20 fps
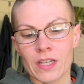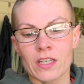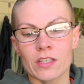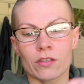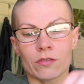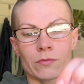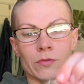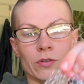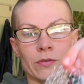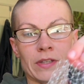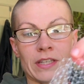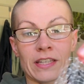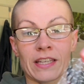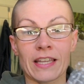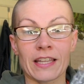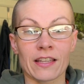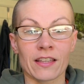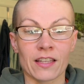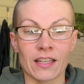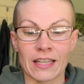So I'm doing,
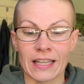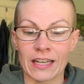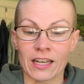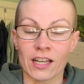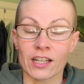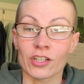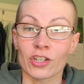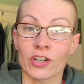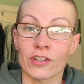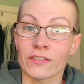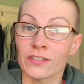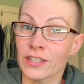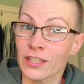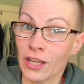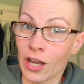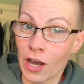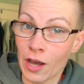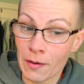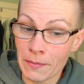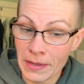in honor of
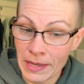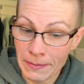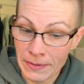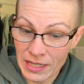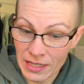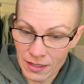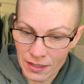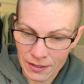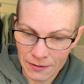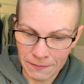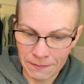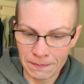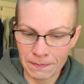Scar Baby,